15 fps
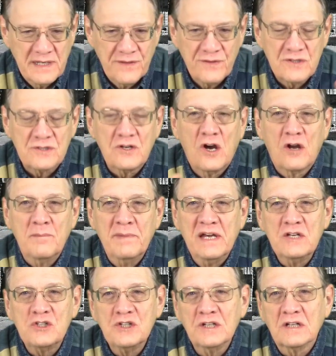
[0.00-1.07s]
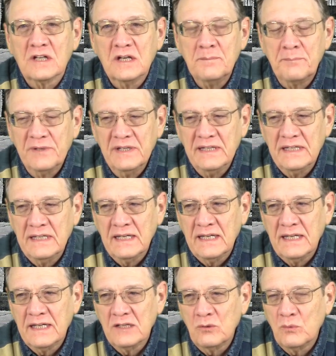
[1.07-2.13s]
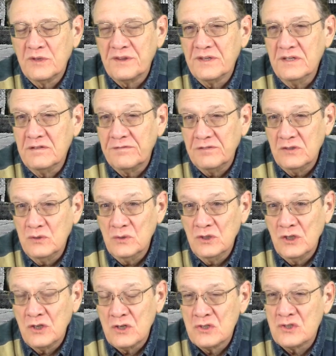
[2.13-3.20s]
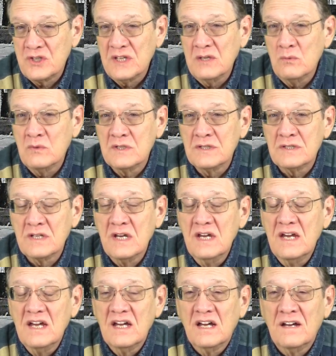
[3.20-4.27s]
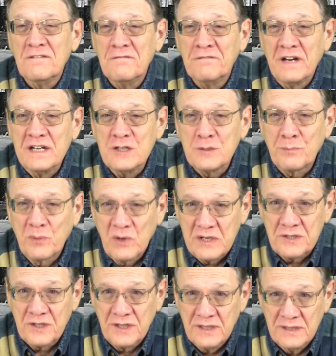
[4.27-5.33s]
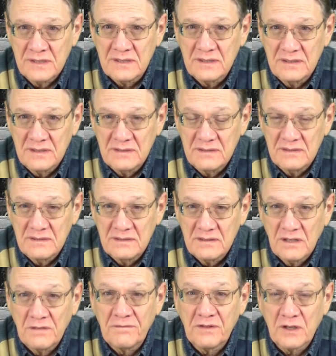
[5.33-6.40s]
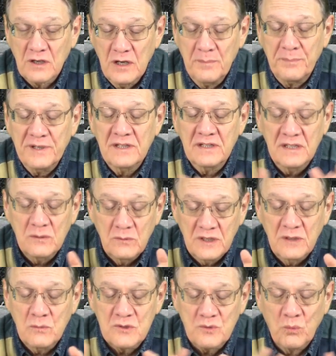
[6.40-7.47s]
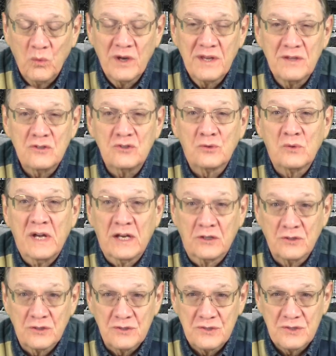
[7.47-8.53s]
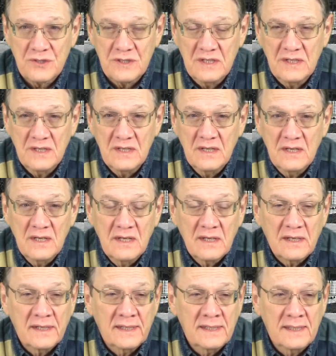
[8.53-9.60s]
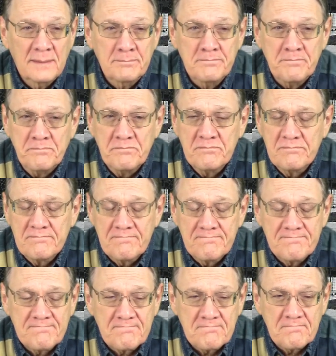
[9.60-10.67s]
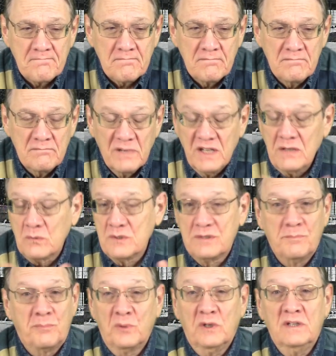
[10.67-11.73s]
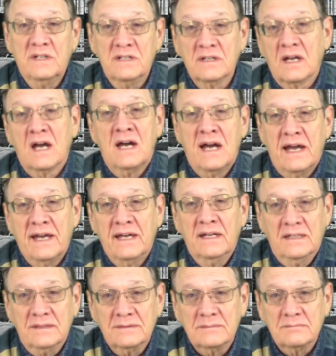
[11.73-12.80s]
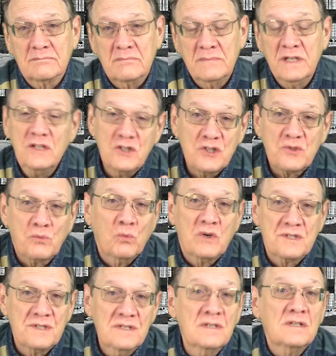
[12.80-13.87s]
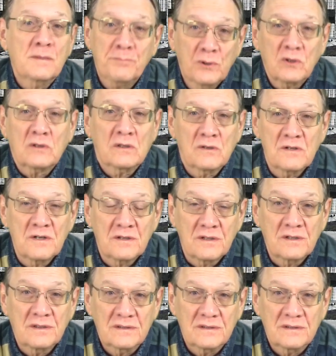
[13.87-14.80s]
at this automation company, and within a few years, he was a vice president of the company. He was one of the directors. Mike was a brilliant guy. He just wasn't a book learner.